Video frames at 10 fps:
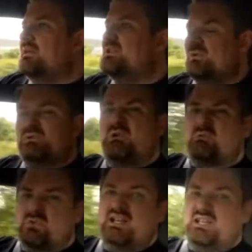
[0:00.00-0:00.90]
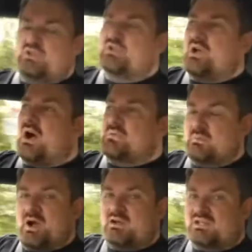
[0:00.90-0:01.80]
There's also a really good
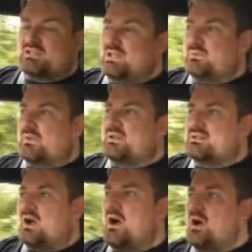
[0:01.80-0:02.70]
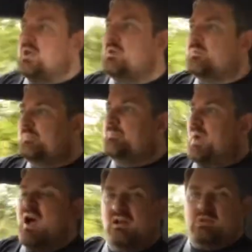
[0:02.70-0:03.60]
aftermarket scene for this car,
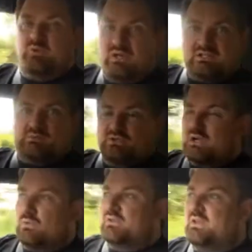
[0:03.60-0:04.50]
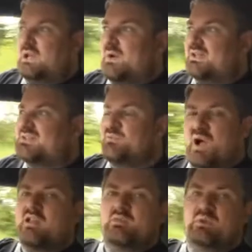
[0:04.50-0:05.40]
partly because it was sold in the US and
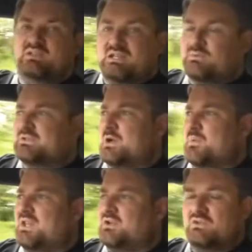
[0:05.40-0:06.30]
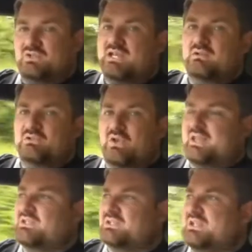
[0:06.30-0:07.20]
partly because there were so many good deals on
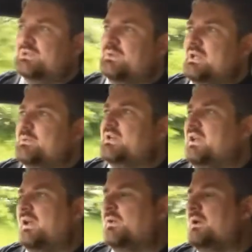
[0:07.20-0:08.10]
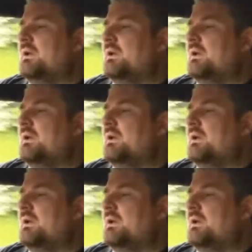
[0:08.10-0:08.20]
STs when they were new.